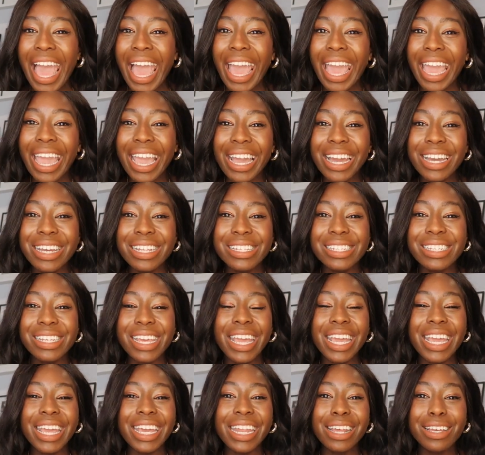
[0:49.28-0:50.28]
And
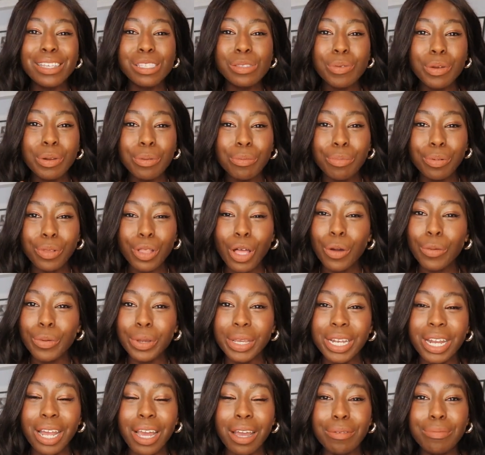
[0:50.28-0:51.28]
it has been
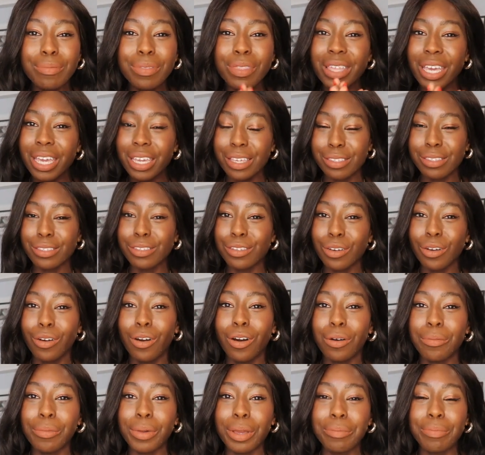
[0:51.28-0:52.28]
blowing up thanks to
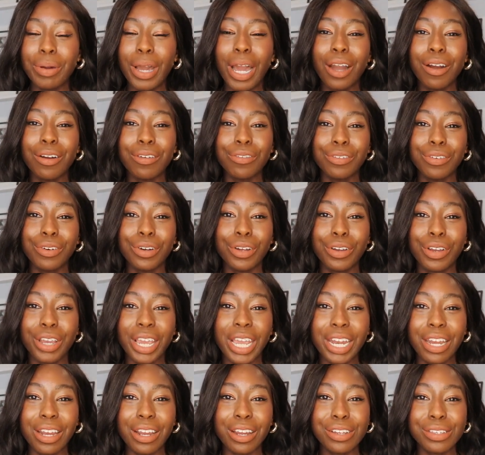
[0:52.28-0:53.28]
all my powerful
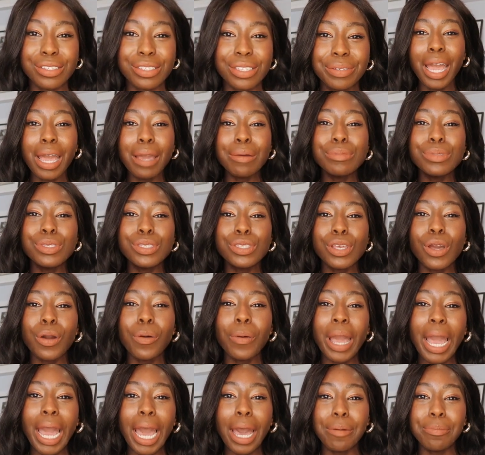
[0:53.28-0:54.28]
creators. I'm
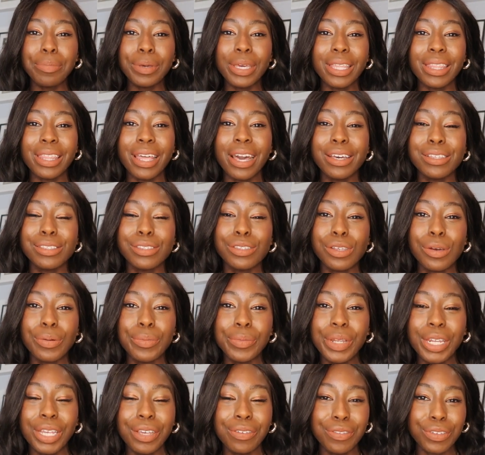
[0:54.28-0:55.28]
so happy that so
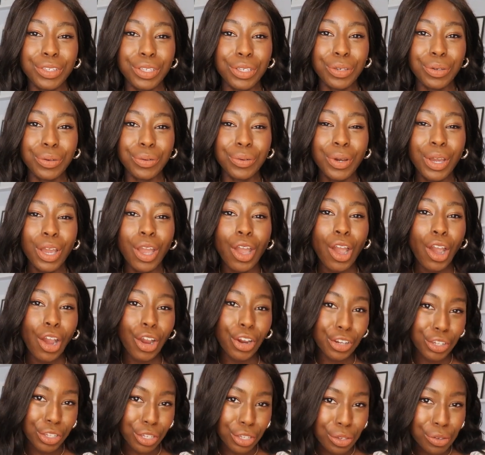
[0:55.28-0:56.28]
many of you
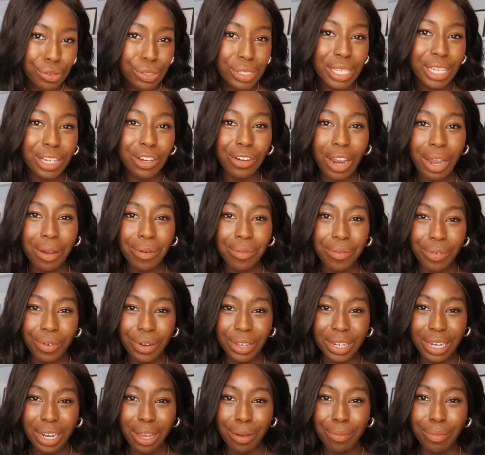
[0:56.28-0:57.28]
are using
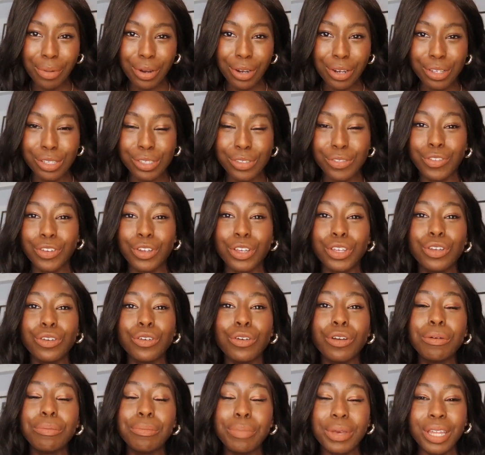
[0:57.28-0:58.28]
Grabovoi numbers for
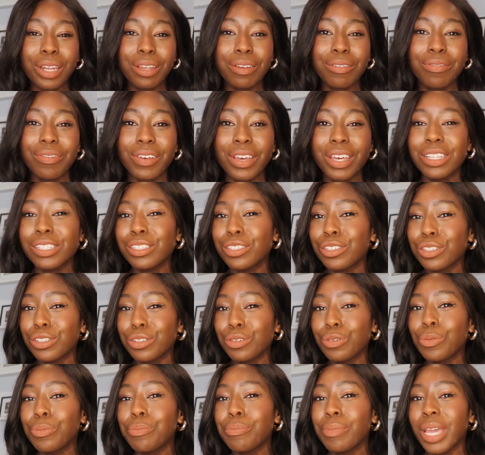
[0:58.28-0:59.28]
your benefit,
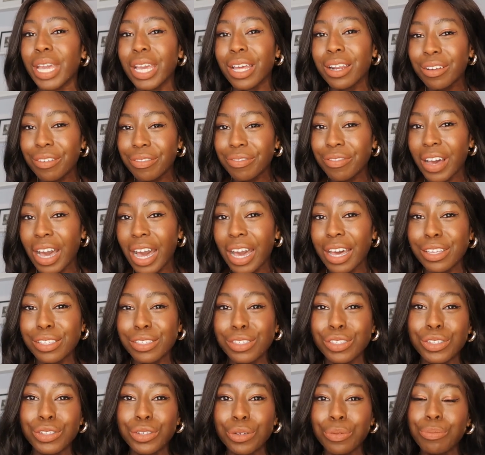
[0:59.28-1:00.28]
to
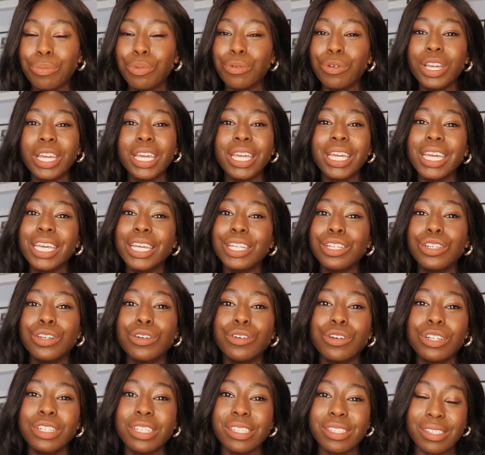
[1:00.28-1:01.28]
manifest, to bring in
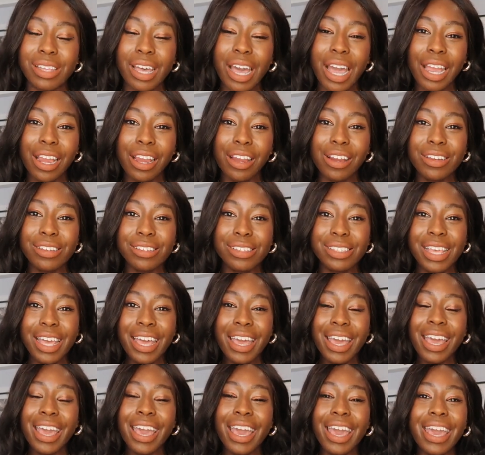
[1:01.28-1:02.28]
your desires.
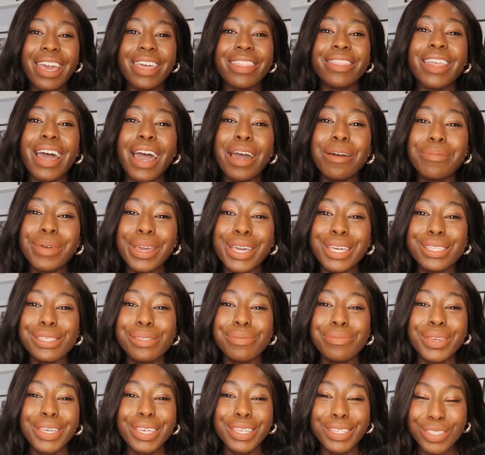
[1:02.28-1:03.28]
And that
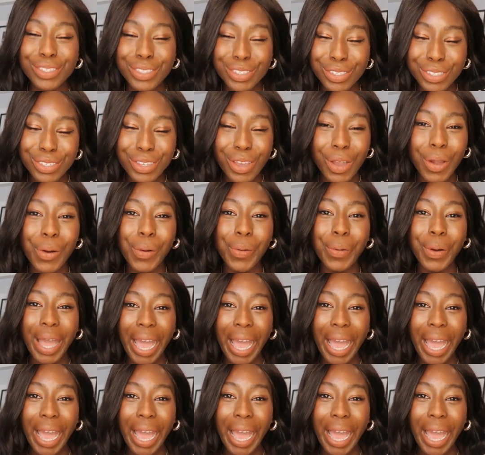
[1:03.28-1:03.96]
makes me so